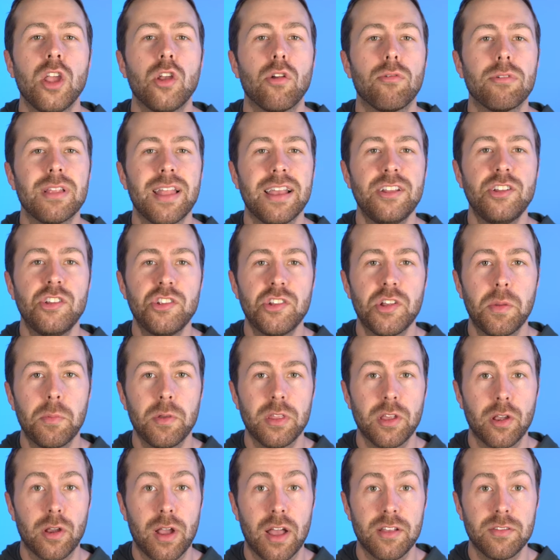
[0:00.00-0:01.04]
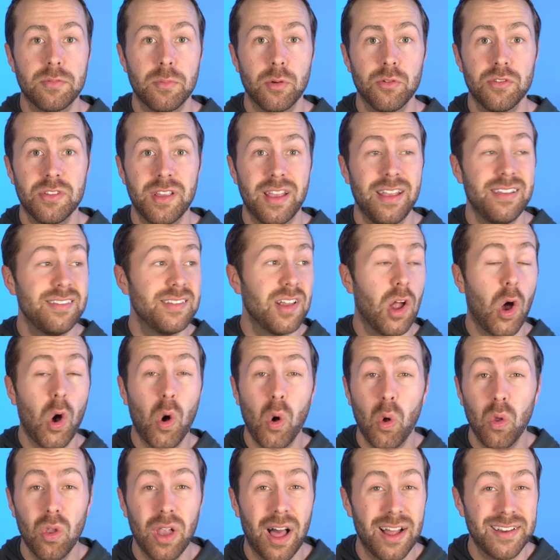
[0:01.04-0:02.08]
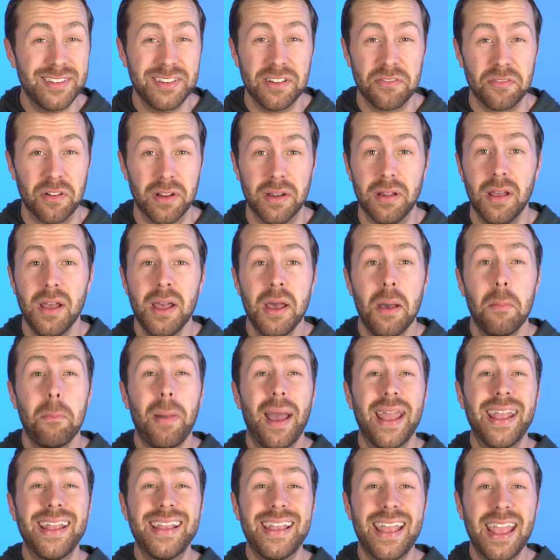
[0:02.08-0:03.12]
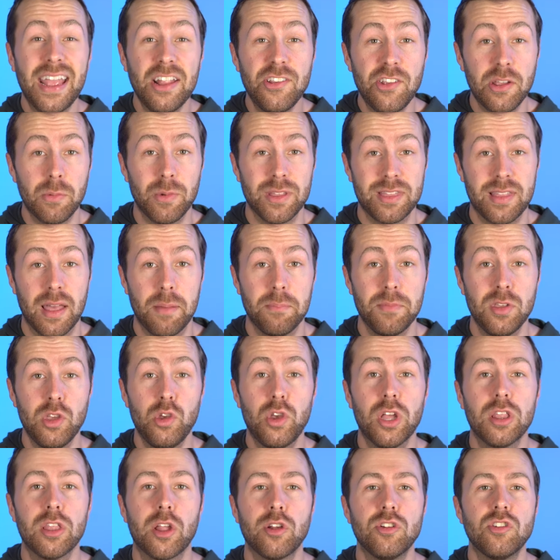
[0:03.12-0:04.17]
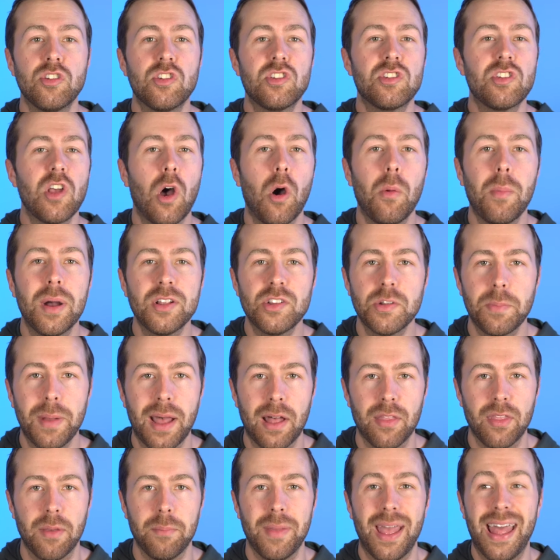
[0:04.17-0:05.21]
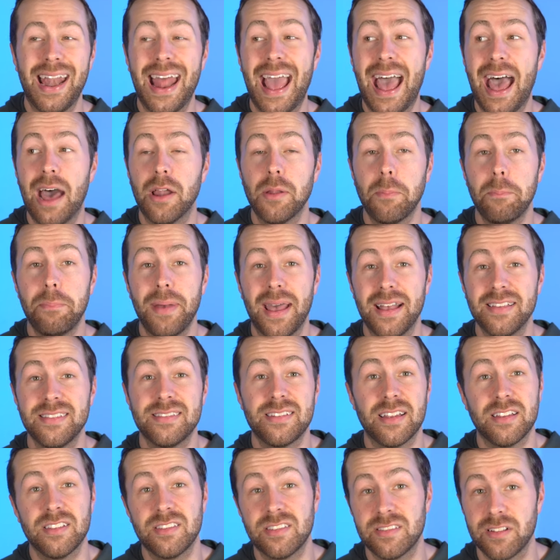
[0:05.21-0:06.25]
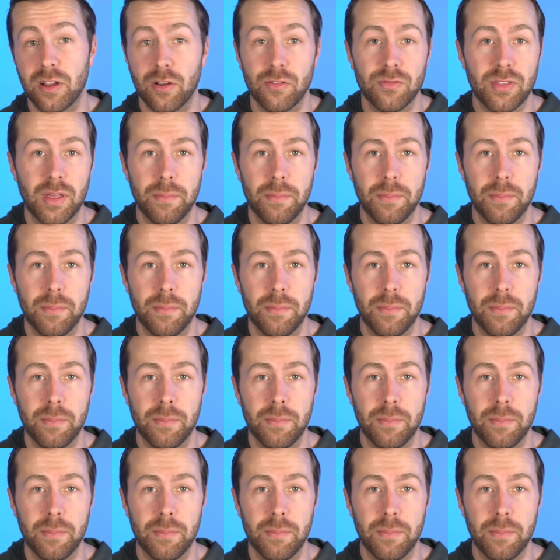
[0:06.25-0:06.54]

Your relationship with your customers isn't a whole lot different. By engaging with them, you can learn so much about them and how to best serve